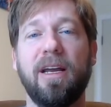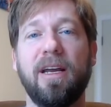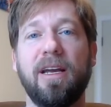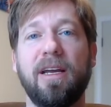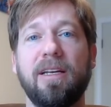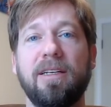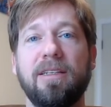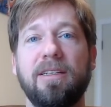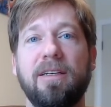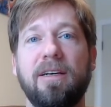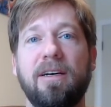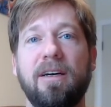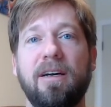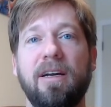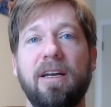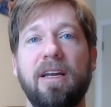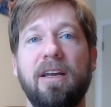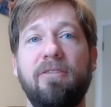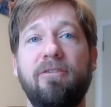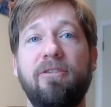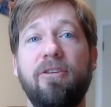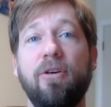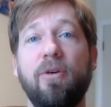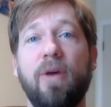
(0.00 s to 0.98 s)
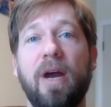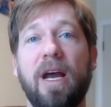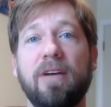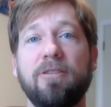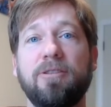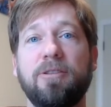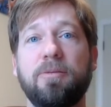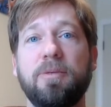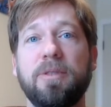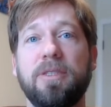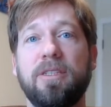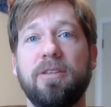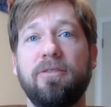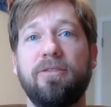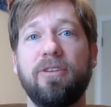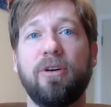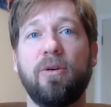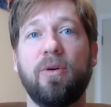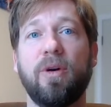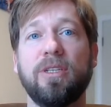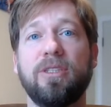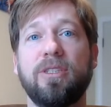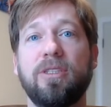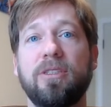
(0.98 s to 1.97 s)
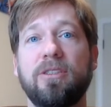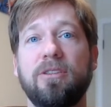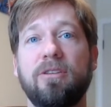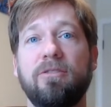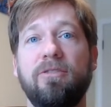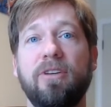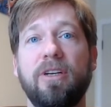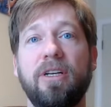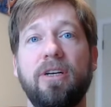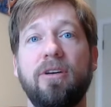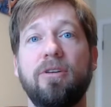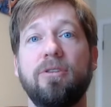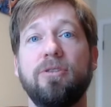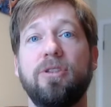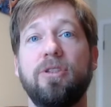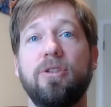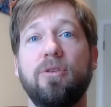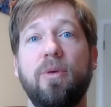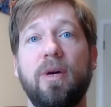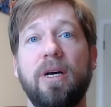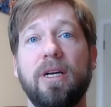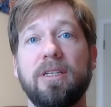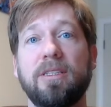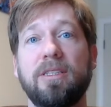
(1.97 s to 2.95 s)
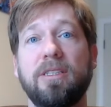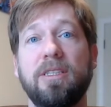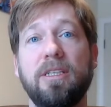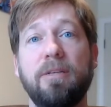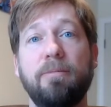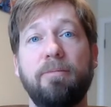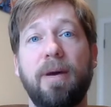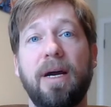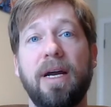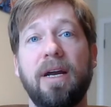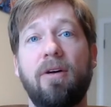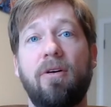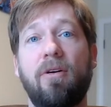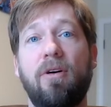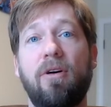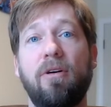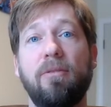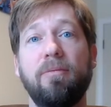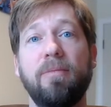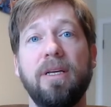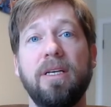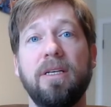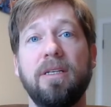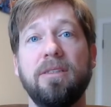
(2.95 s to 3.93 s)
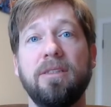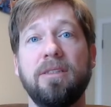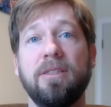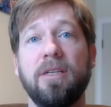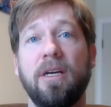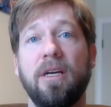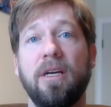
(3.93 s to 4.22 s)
and if you have specific questions or videos you want to see, by all means,